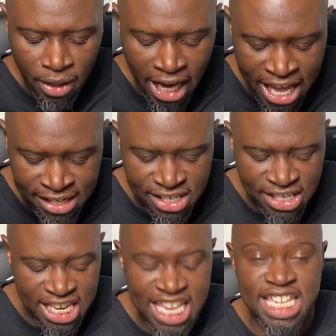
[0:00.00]
and
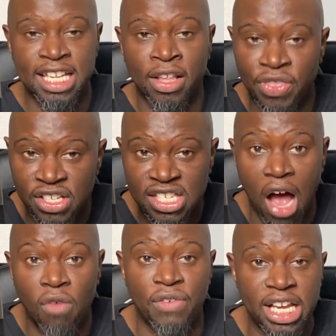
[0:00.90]
see the
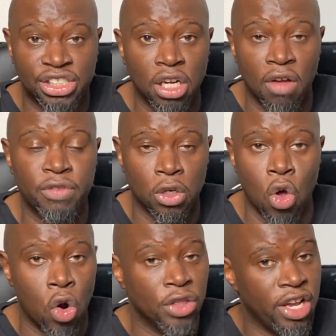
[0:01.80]
salvation of the
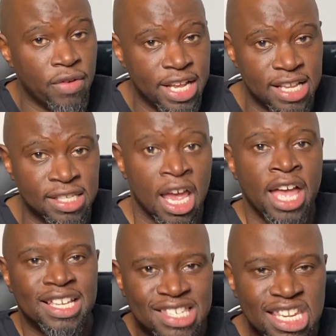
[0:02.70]
Lord. There it is.
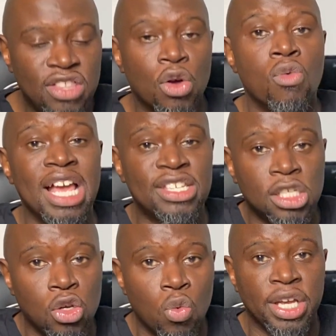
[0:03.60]
See the
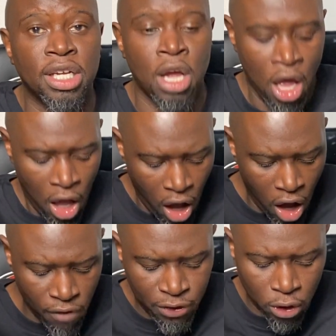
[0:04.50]
rescuing
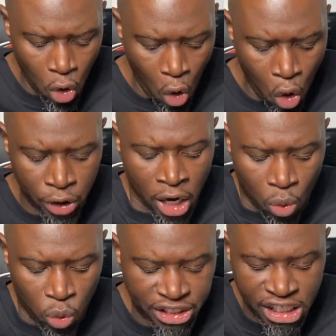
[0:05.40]
of the Lord,
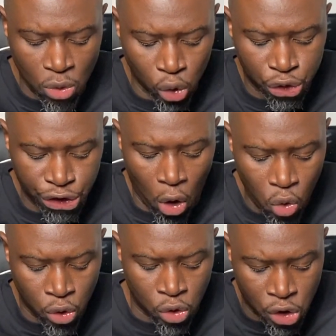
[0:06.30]
which he will show
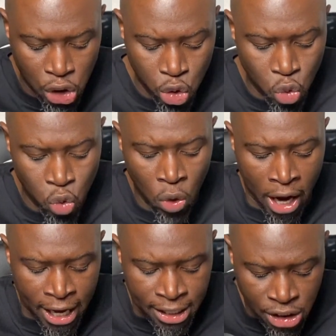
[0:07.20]
you
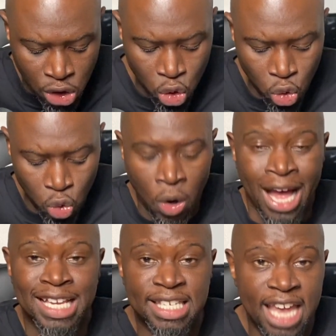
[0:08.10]

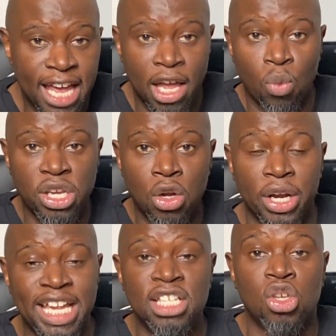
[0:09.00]
today. And we know that
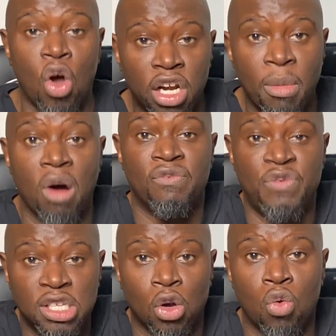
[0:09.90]
he's talking about
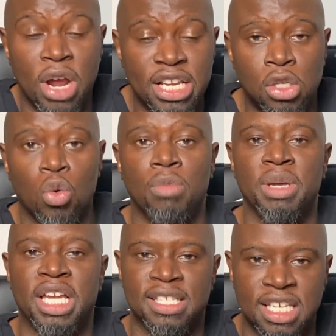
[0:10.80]
physical rescuing
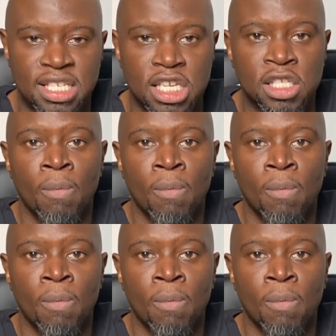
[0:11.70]
because this is